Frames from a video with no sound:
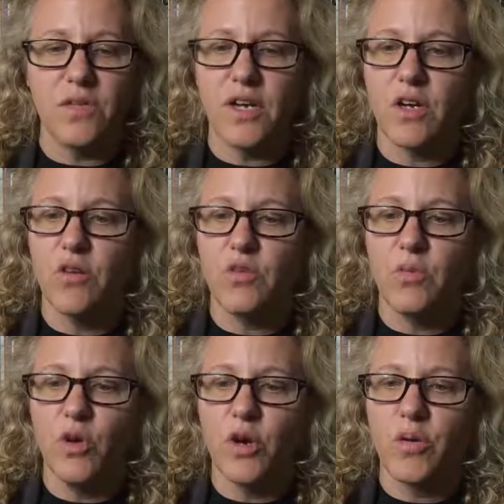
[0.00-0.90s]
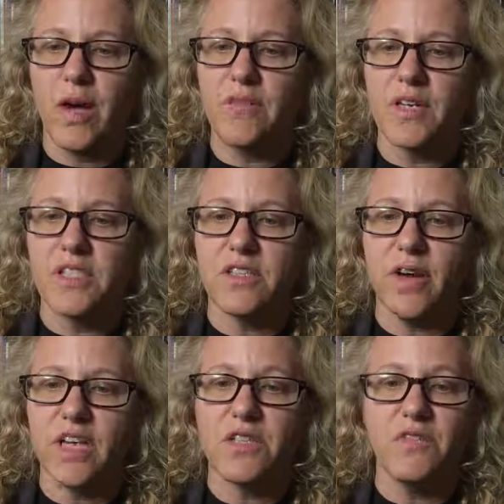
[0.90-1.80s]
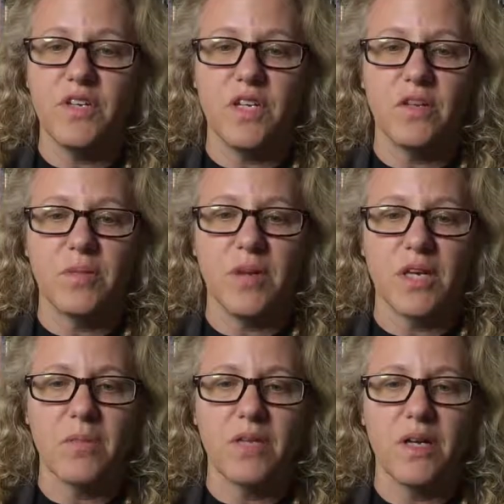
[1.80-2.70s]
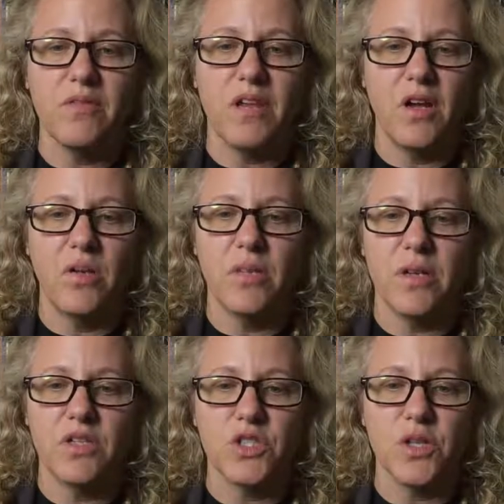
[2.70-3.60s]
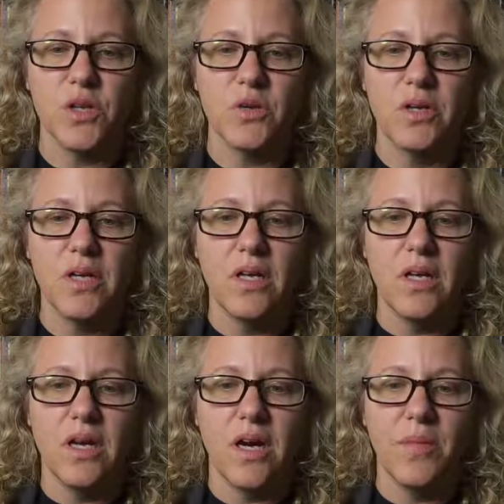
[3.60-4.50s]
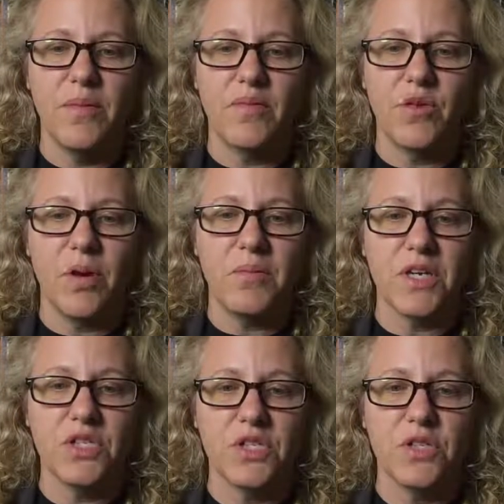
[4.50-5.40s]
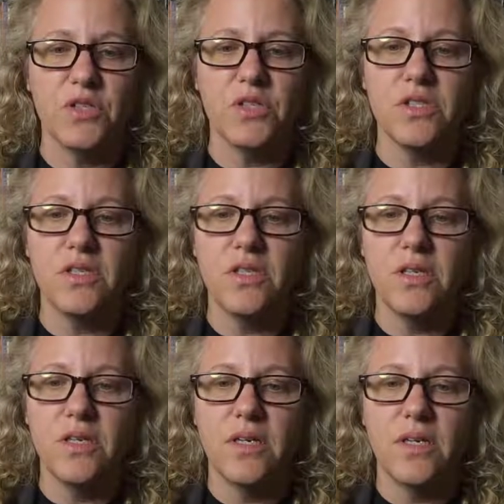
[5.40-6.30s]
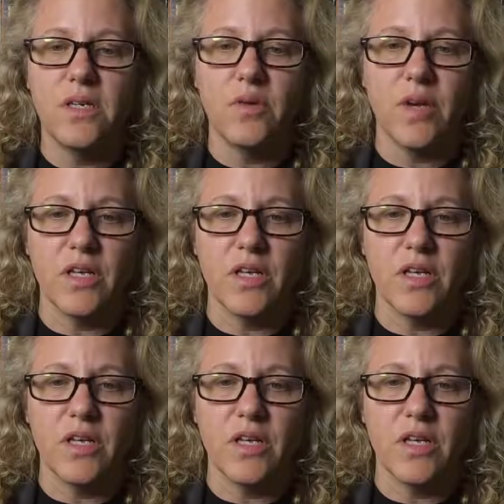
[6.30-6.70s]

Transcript: if I go through more graphics, they're actually videos. I'm not going to play a video, but I'll show you. They have great pictures, great